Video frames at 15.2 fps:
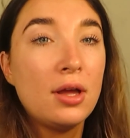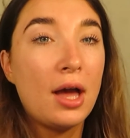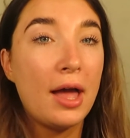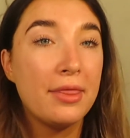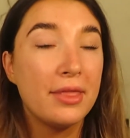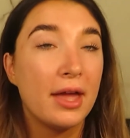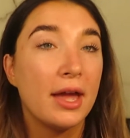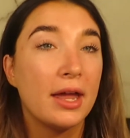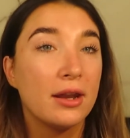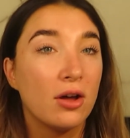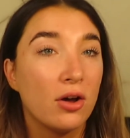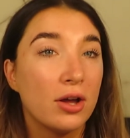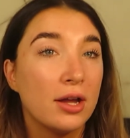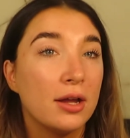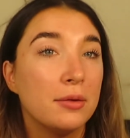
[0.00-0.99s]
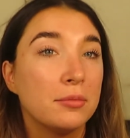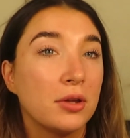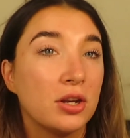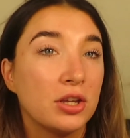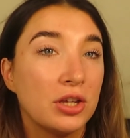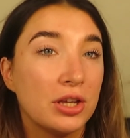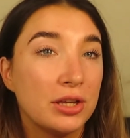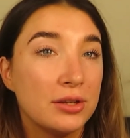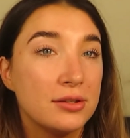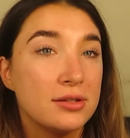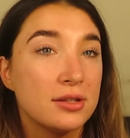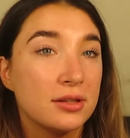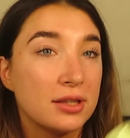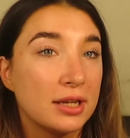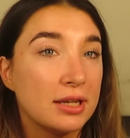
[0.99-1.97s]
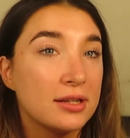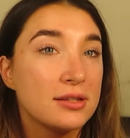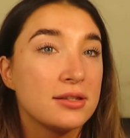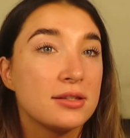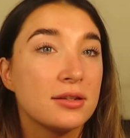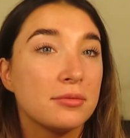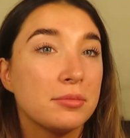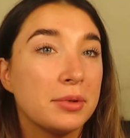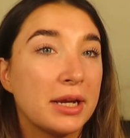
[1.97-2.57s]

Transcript: And then I am going to use this